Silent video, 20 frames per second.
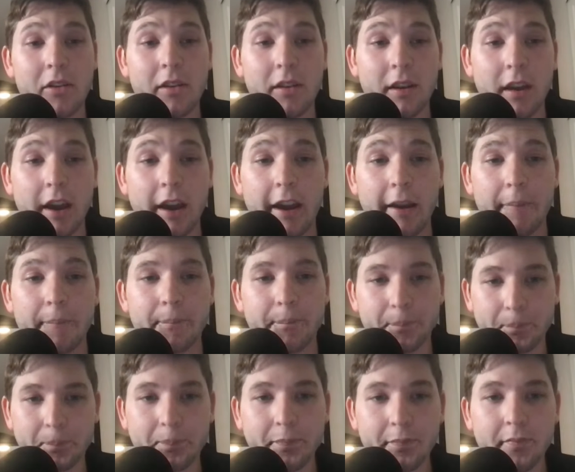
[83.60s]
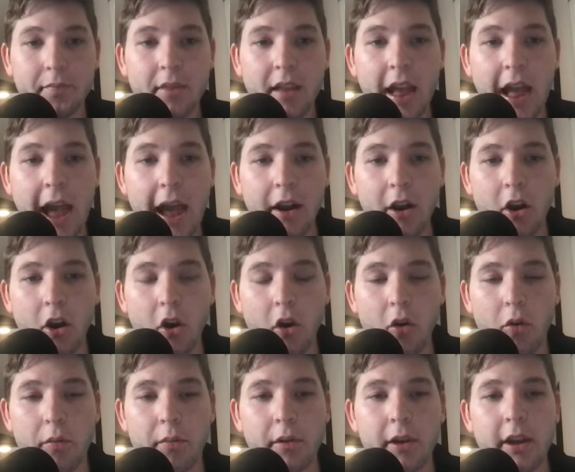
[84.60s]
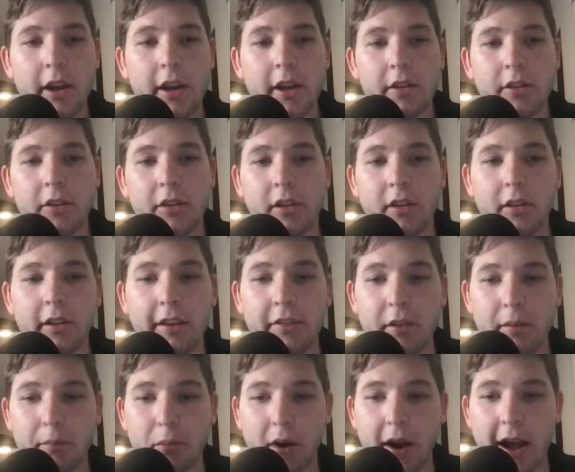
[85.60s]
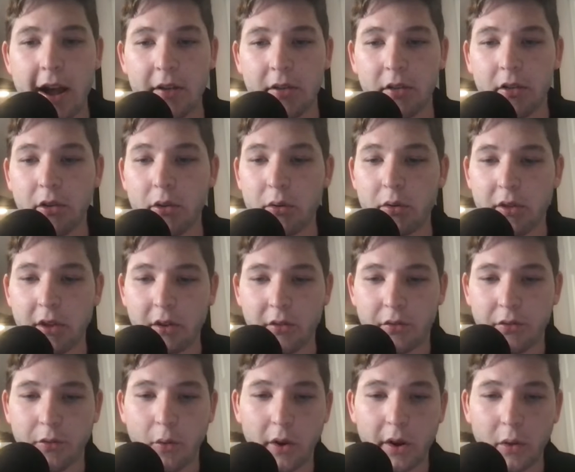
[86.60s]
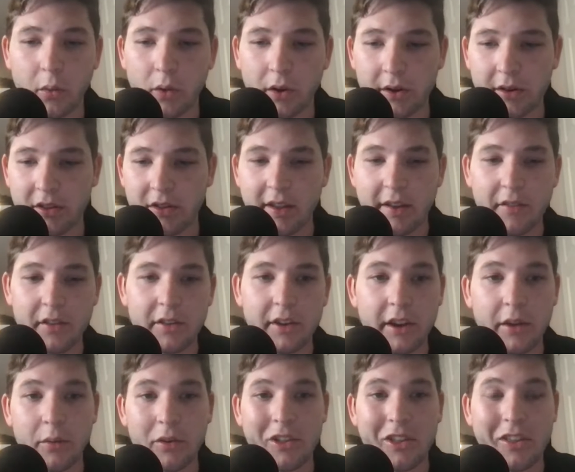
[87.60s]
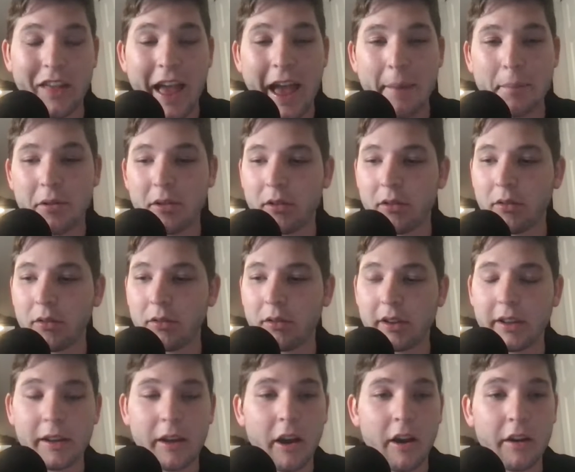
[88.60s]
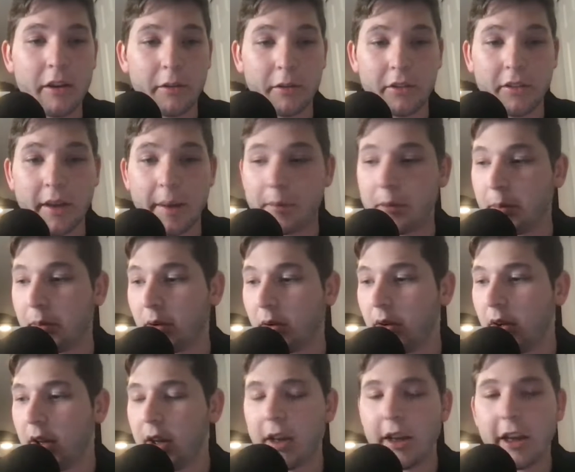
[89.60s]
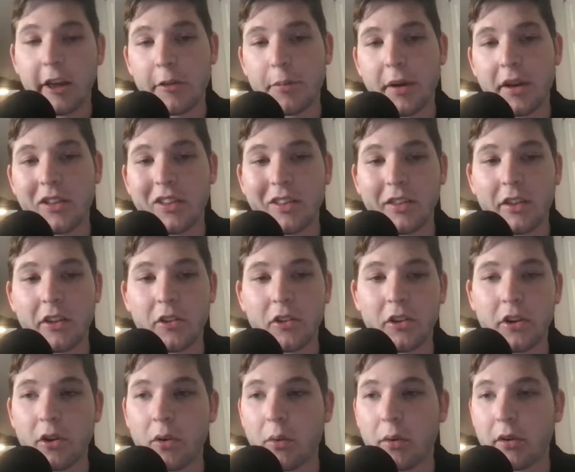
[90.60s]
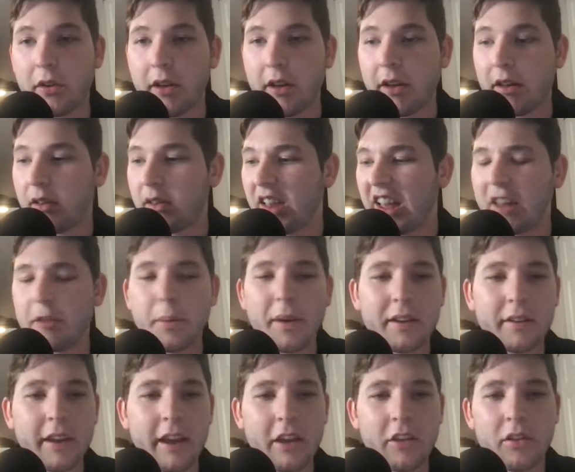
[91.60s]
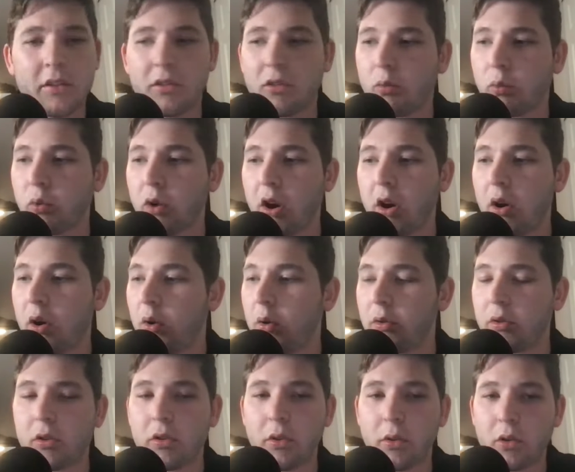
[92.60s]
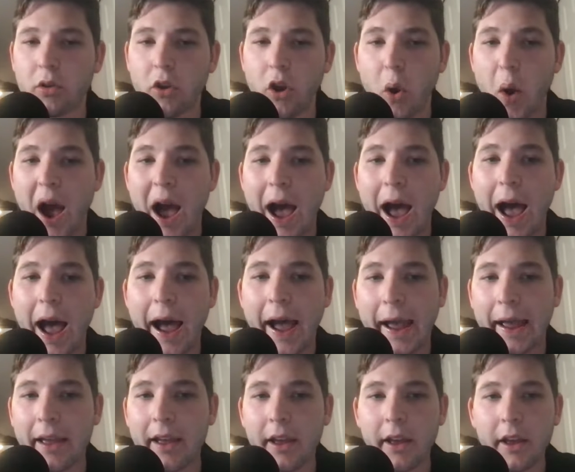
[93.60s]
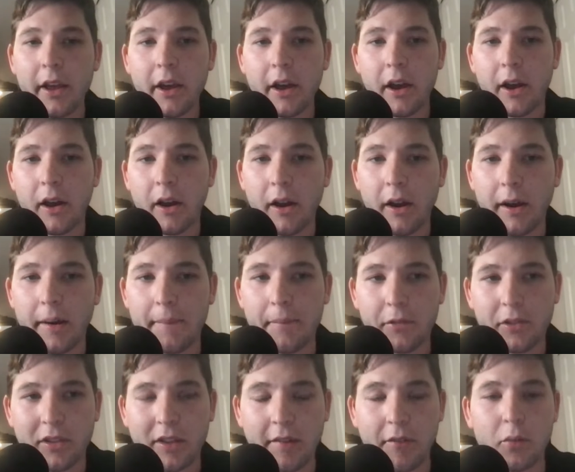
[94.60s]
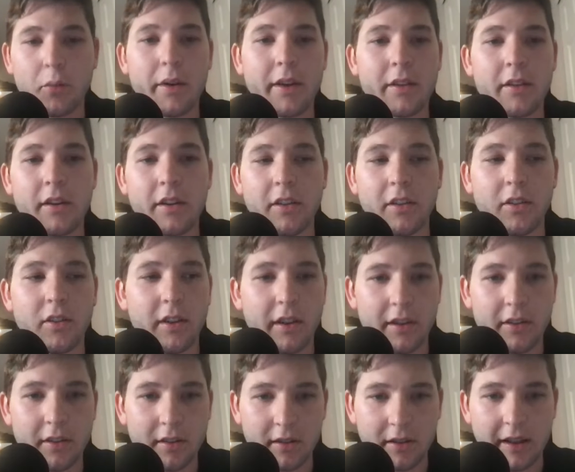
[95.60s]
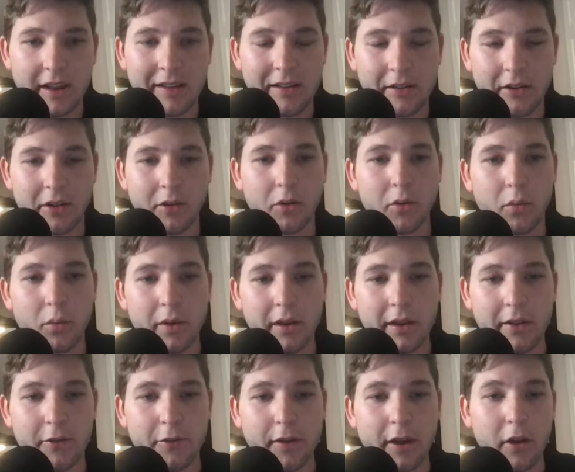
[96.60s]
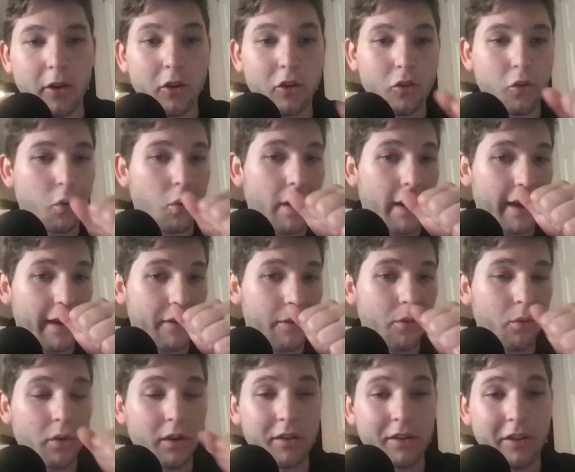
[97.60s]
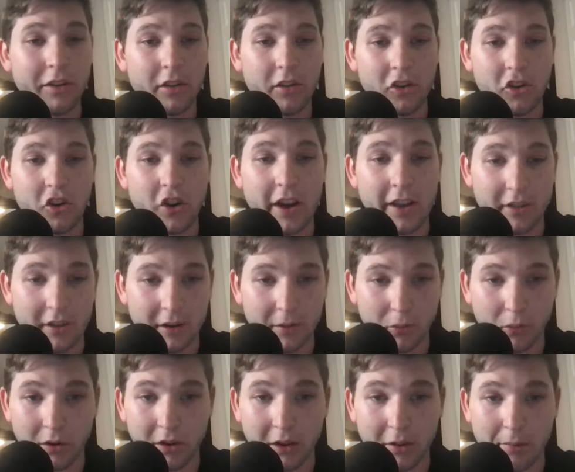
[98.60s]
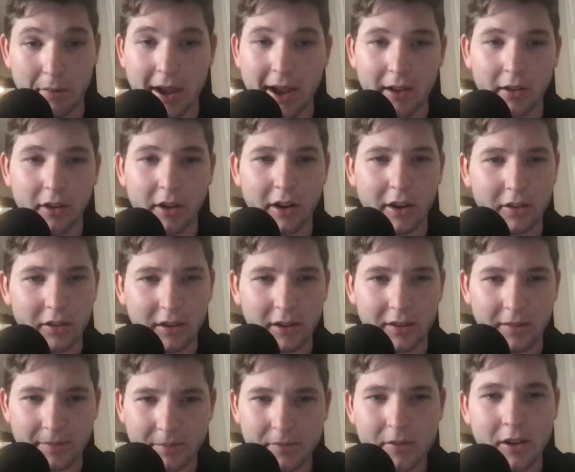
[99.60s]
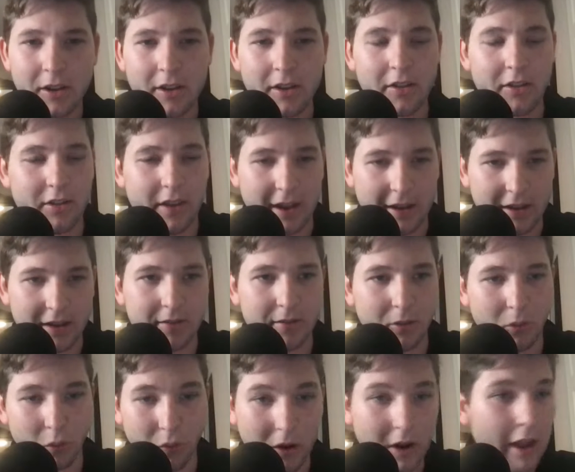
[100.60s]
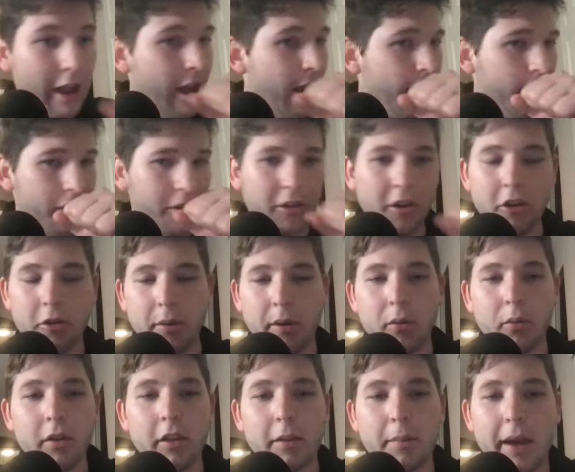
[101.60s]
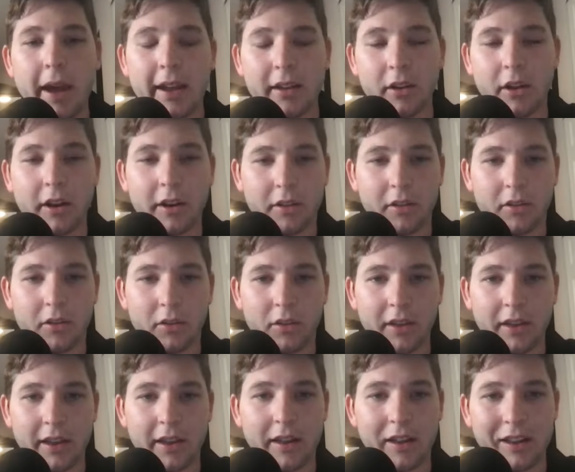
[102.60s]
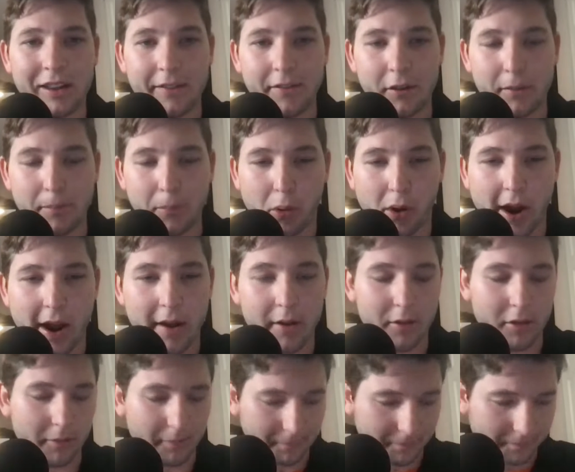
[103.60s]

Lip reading: game at home to the Cleveland Browns, losing 41-17, which is absolutely unacceptable, especially this year when the expectations rose so high 7 weeks into the season until we fell twice, one to the Jets, and a really bad loss, and a second, really bad loss to the Cleveland Browns.